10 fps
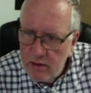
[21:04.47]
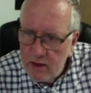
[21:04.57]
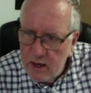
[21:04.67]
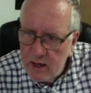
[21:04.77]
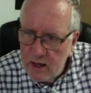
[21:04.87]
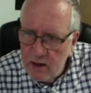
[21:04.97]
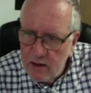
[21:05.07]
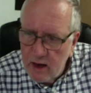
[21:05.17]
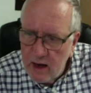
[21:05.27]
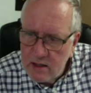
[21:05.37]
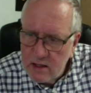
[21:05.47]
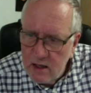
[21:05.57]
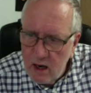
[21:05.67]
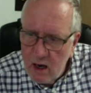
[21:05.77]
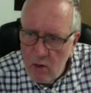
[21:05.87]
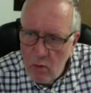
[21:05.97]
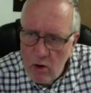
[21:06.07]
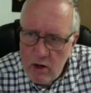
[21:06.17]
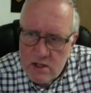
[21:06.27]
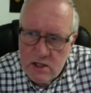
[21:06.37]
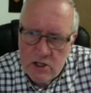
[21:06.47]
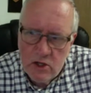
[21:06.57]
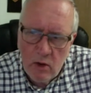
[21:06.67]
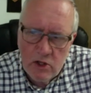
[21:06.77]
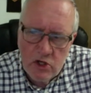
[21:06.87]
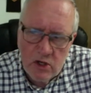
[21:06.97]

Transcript: think that we're in a situation